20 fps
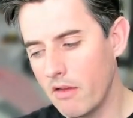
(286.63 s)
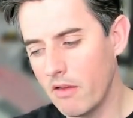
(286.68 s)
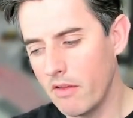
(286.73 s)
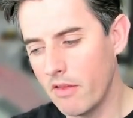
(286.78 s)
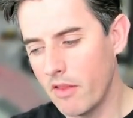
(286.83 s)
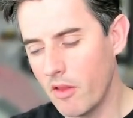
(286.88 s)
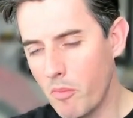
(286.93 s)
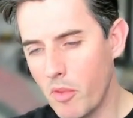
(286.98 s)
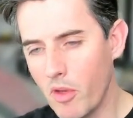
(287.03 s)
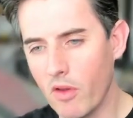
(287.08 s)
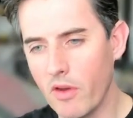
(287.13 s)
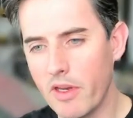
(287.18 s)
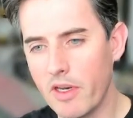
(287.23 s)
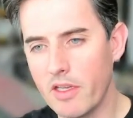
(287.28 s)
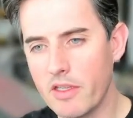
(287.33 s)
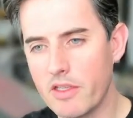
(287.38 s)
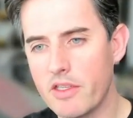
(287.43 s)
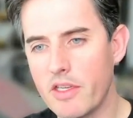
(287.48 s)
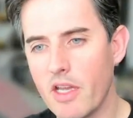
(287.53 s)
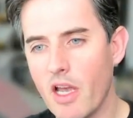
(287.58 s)
the building
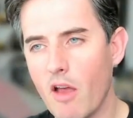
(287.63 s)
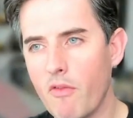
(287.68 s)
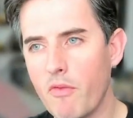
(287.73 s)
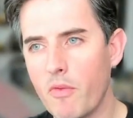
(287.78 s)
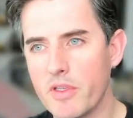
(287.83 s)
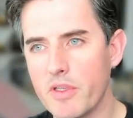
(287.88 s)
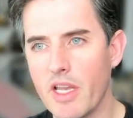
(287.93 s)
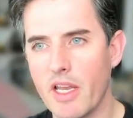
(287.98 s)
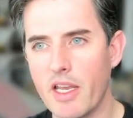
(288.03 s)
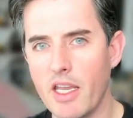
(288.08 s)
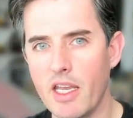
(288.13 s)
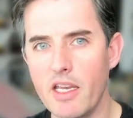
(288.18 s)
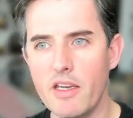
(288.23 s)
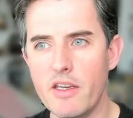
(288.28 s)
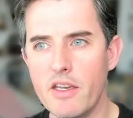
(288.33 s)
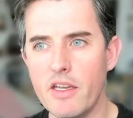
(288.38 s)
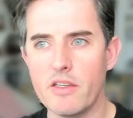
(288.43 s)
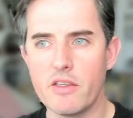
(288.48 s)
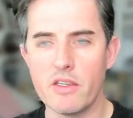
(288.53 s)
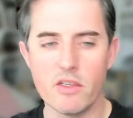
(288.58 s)
itself was like in
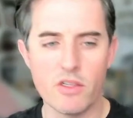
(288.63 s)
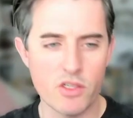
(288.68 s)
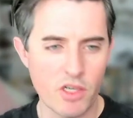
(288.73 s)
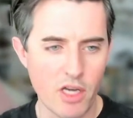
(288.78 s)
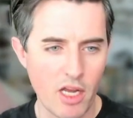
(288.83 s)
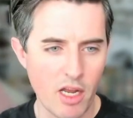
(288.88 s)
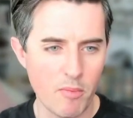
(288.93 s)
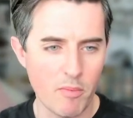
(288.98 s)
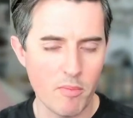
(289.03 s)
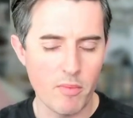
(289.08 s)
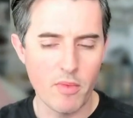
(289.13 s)
decent shape.